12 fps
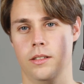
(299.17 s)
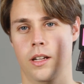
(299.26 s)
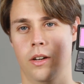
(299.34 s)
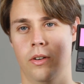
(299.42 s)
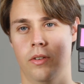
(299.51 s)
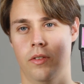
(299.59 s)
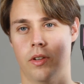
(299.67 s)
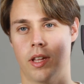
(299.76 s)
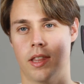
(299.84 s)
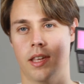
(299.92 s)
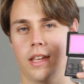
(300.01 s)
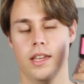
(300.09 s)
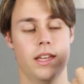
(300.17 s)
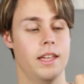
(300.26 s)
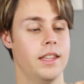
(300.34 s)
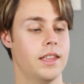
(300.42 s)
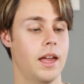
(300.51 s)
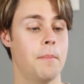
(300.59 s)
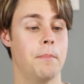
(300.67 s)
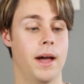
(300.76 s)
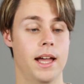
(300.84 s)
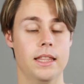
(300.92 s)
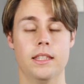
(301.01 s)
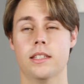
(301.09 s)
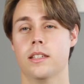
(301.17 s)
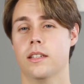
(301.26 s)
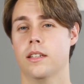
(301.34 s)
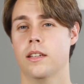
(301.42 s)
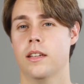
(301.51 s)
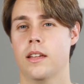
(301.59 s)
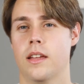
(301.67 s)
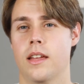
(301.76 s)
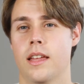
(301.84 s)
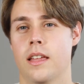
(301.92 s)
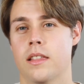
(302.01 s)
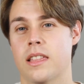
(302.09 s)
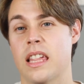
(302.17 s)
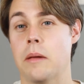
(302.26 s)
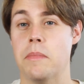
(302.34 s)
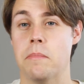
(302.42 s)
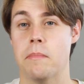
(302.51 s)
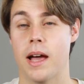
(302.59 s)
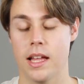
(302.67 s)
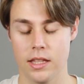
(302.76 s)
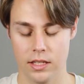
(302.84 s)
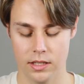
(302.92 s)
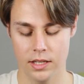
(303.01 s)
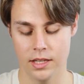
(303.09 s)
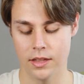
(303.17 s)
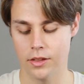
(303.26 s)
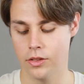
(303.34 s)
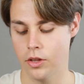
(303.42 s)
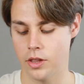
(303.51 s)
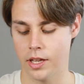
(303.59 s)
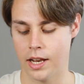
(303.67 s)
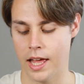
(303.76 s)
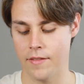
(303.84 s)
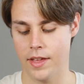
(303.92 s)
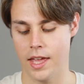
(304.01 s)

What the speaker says: I don't know if you can see. It's a matte, semi-matte. It doesn't have